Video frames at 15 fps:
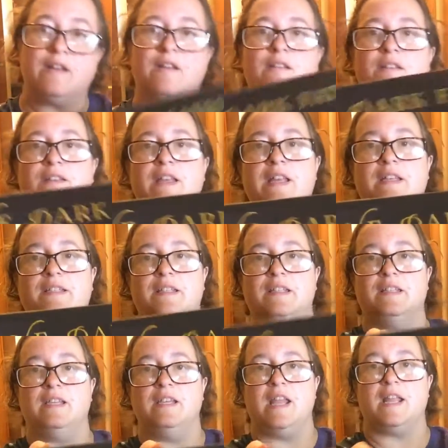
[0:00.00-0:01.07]
here's it
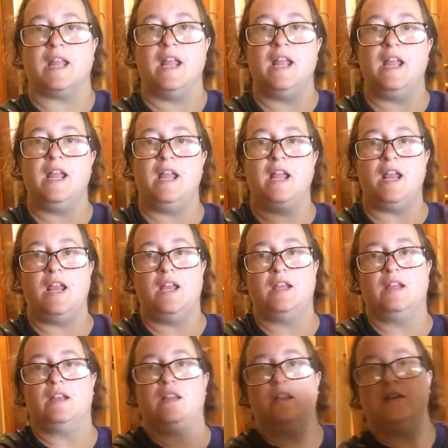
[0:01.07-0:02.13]
naked.
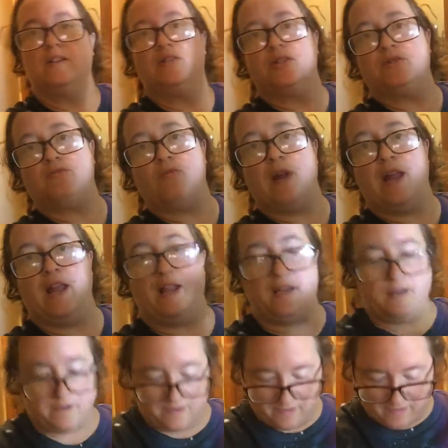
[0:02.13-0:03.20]
Just
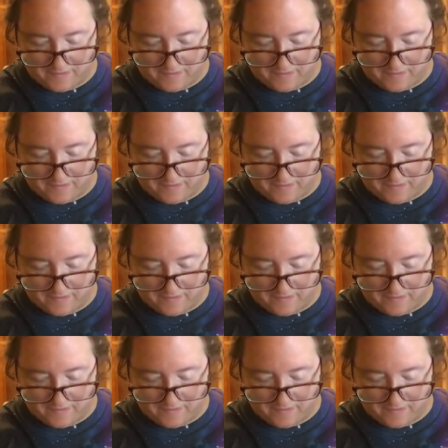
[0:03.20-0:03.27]
red.